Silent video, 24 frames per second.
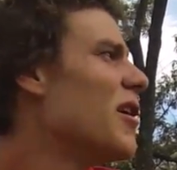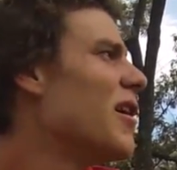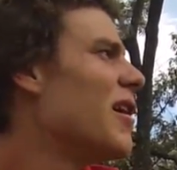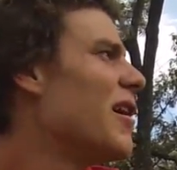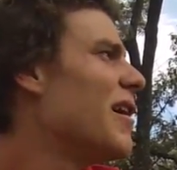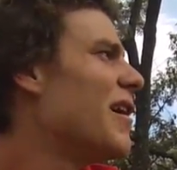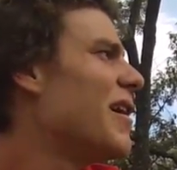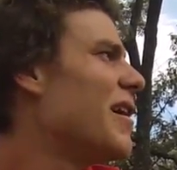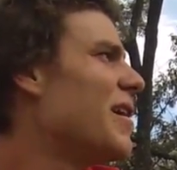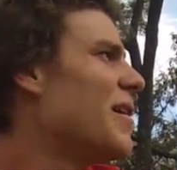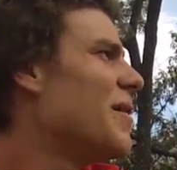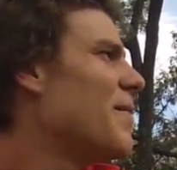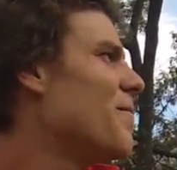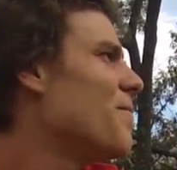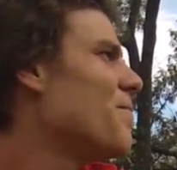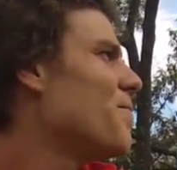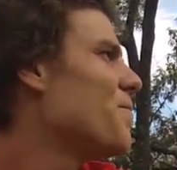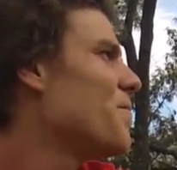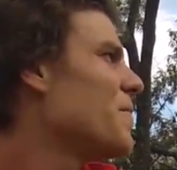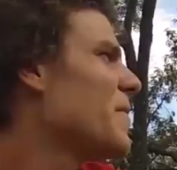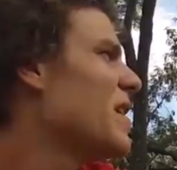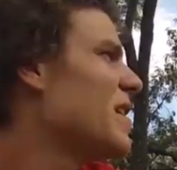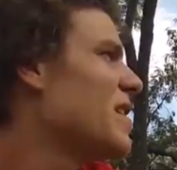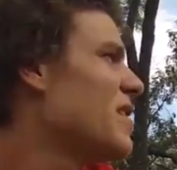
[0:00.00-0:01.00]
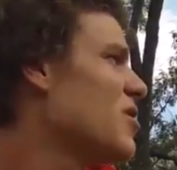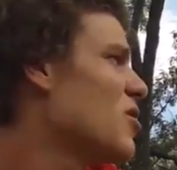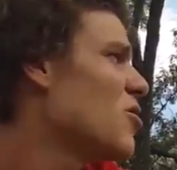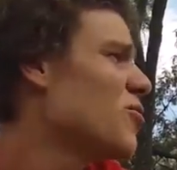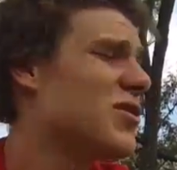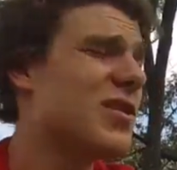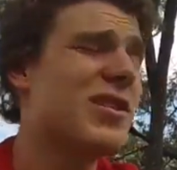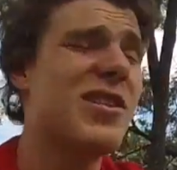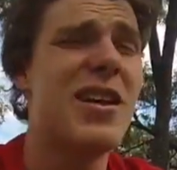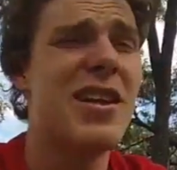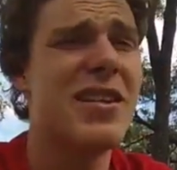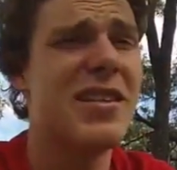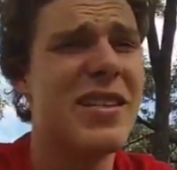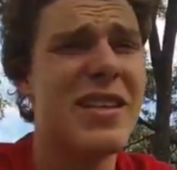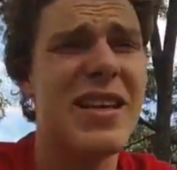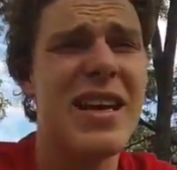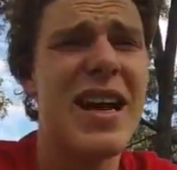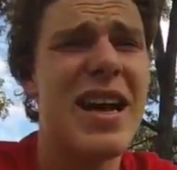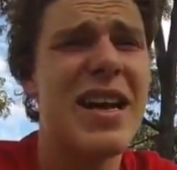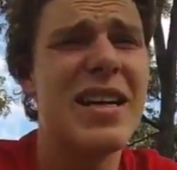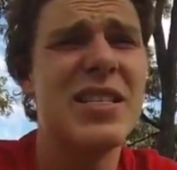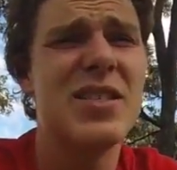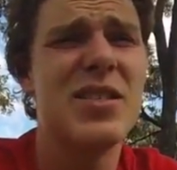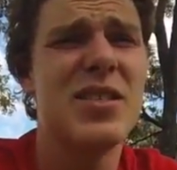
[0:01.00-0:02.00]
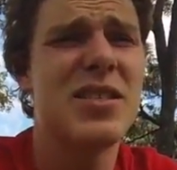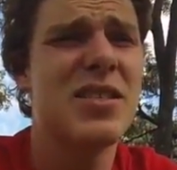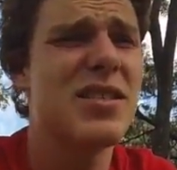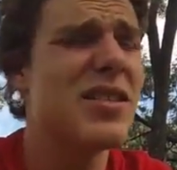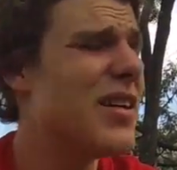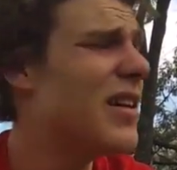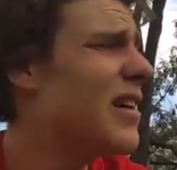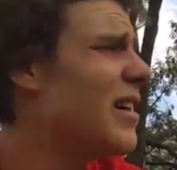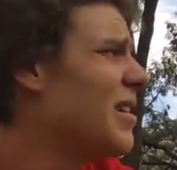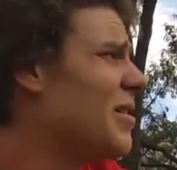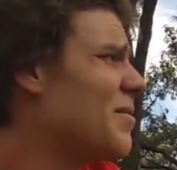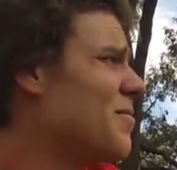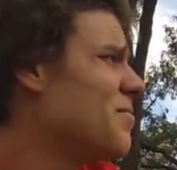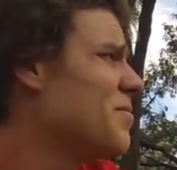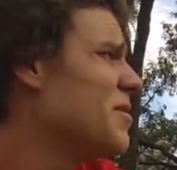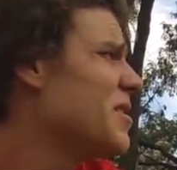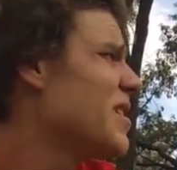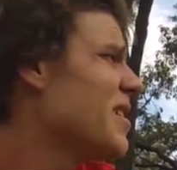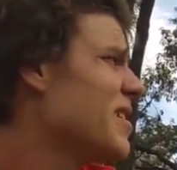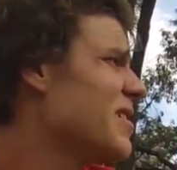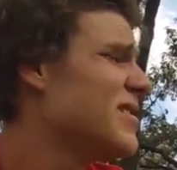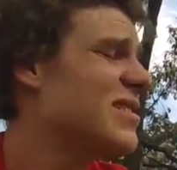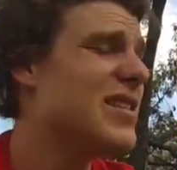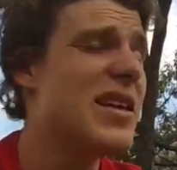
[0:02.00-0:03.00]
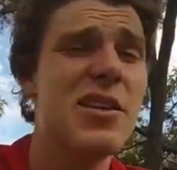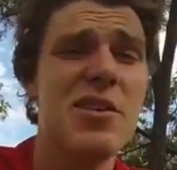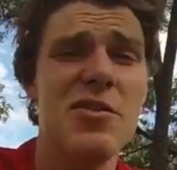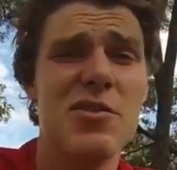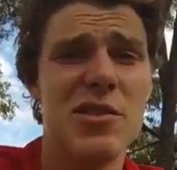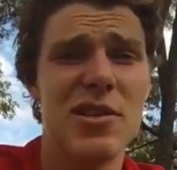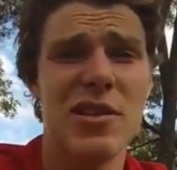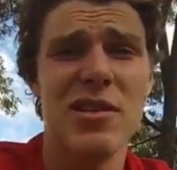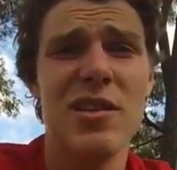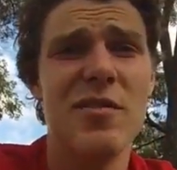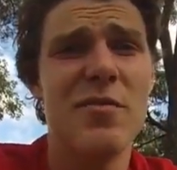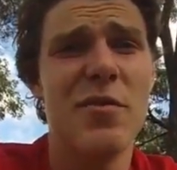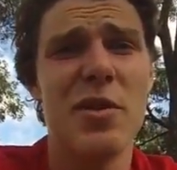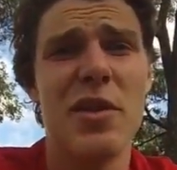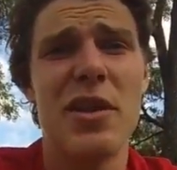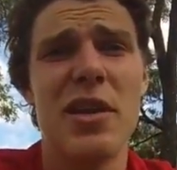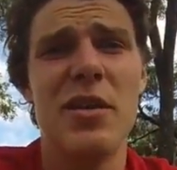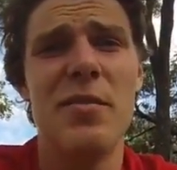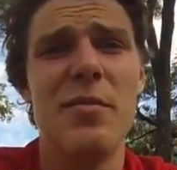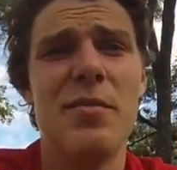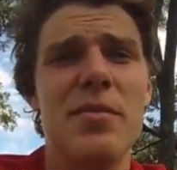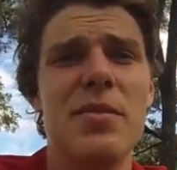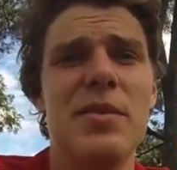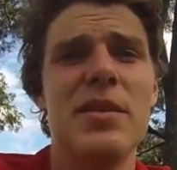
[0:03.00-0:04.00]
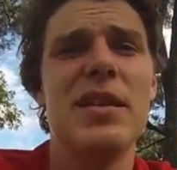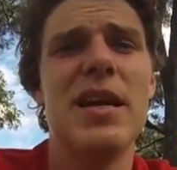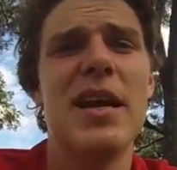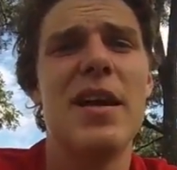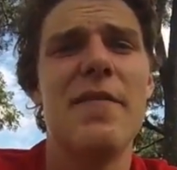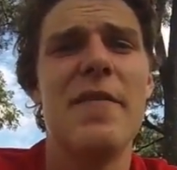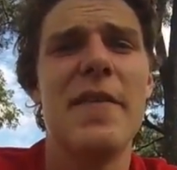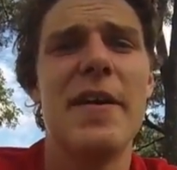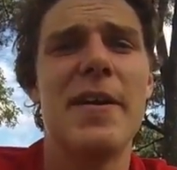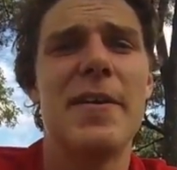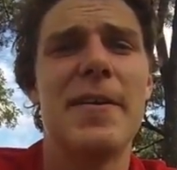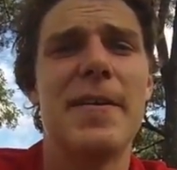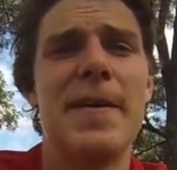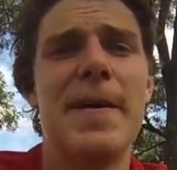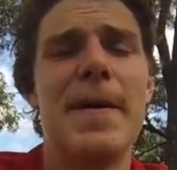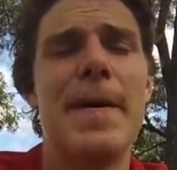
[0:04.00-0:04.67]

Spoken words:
And he knows a lot of the guys because they used to live with him down there.